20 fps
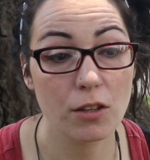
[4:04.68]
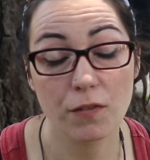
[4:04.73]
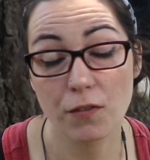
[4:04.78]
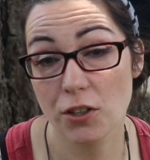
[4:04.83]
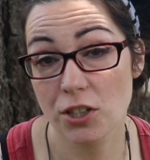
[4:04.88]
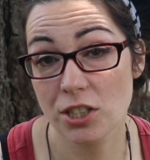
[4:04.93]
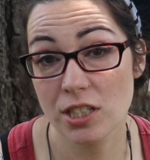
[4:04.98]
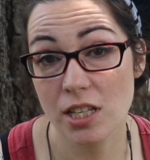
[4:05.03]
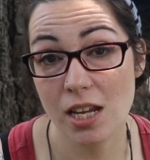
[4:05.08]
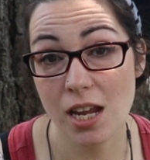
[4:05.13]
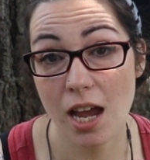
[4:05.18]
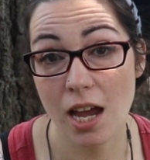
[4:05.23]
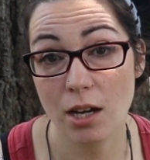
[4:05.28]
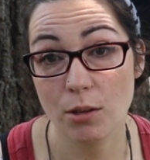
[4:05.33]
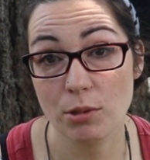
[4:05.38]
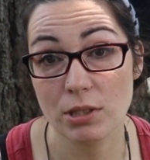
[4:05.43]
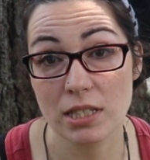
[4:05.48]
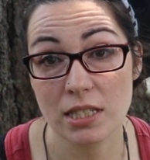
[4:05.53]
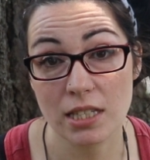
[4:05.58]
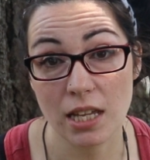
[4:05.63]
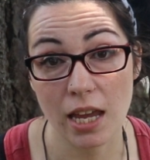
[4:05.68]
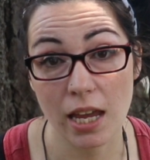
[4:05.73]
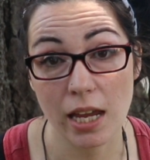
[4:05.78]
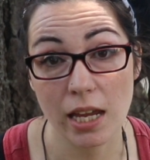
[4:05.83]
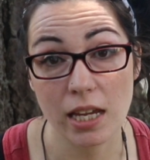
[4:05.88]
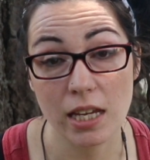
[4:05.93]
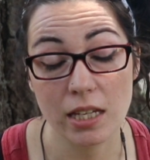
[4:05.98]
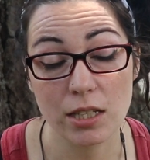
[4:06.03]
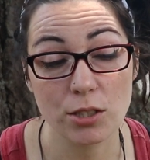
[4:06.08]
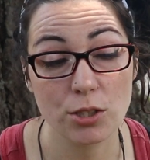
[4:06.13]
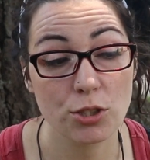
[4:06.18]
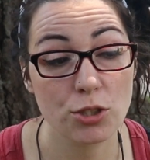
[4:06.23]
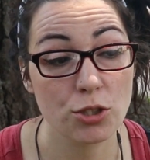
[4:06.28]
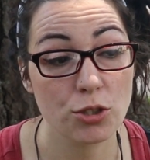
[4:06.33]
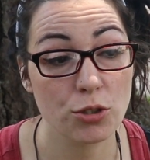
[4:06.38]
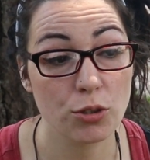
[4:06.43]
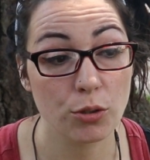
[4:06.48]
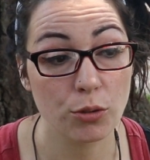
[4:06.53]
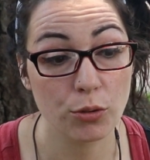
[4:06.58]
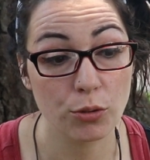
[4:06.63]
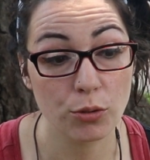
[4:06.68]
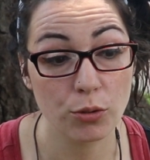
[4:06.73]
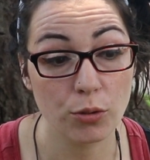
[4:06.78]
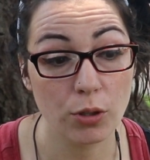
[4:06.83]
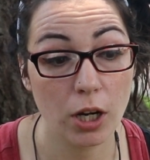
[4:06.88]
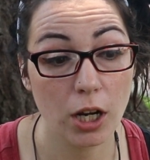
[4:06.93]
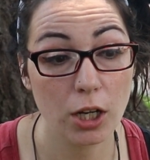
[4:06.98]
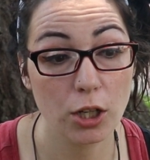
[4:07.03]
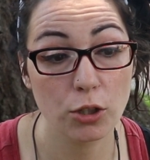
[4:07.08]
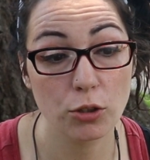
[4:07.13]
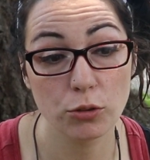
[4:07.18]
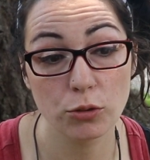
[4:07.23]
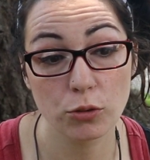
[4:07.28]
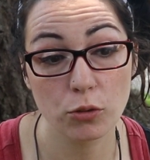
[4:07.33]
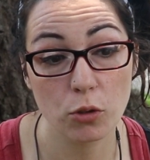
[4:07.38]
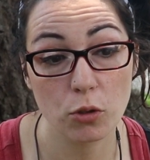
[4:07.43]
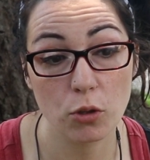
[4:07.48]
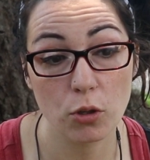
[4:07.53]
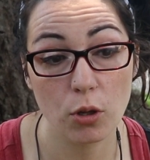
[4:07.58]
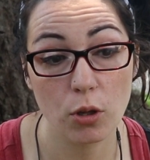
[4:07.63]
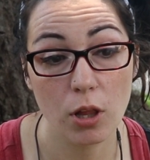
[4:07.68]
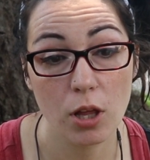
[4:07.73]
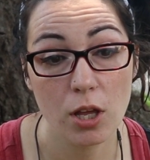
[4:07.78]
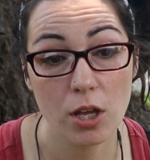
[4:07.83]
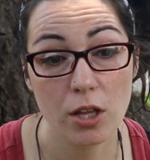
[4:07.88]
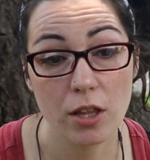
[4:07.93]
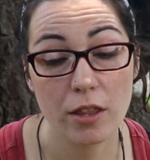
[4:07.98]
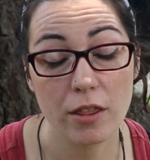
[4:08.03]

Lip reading: the first thing I would say is to Google